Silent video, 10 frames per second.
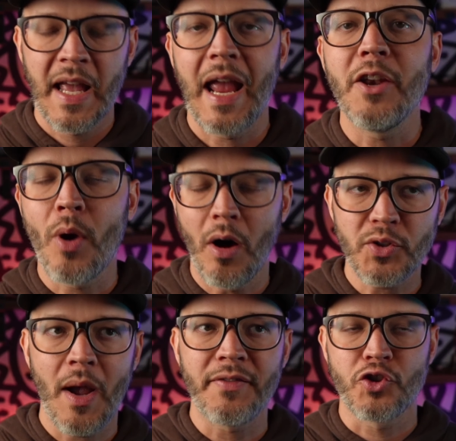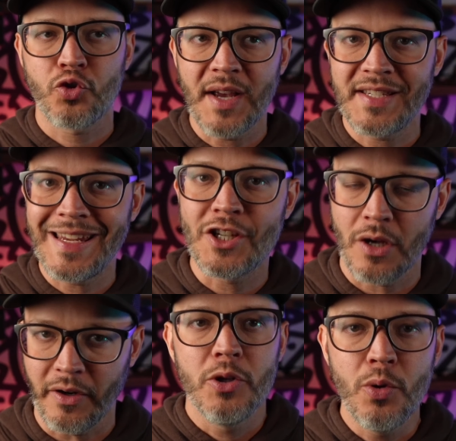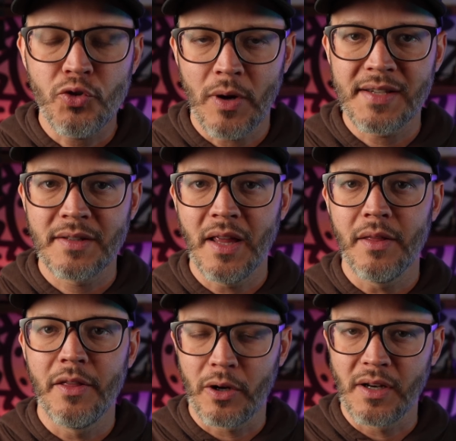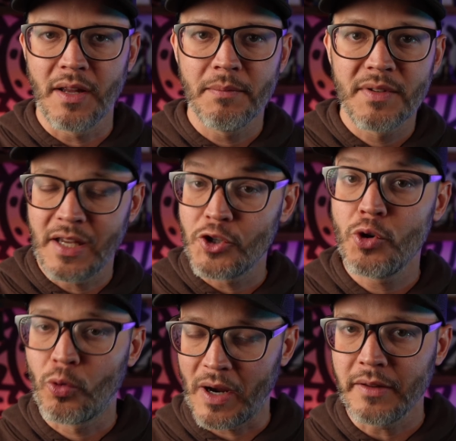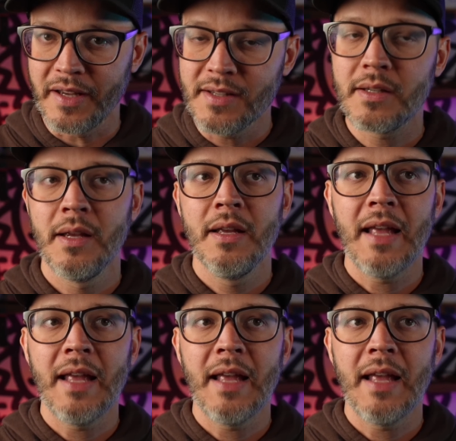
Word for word: And you also have to trust each other. You trust that they're gonna send you great leads